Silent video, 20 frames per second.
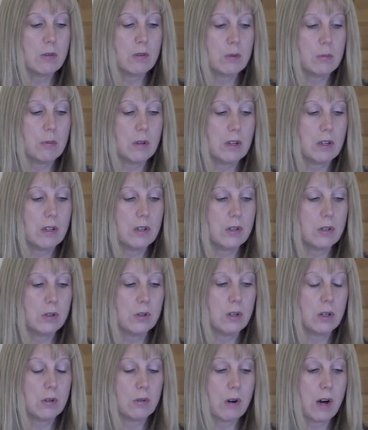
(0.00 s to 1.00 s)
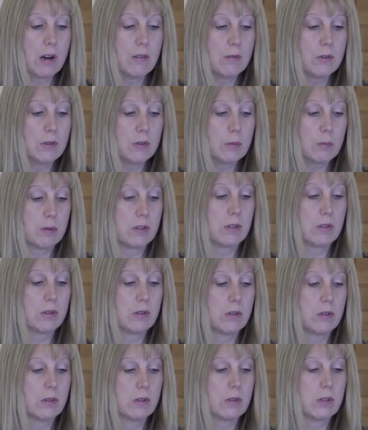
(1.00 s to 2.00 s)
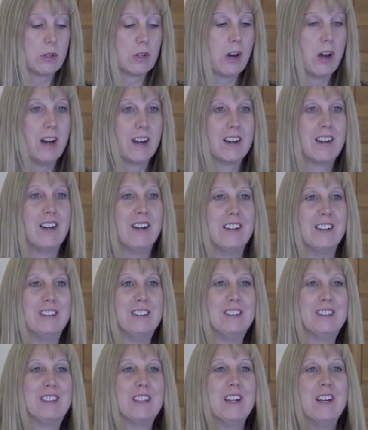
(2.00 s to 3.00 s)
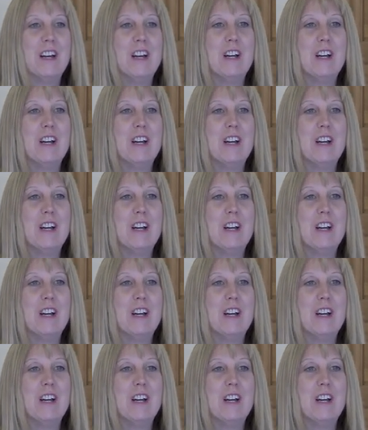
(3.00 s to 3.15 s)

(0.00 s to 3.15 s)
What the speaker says: would be shooting rifles, pistols, and shotguns.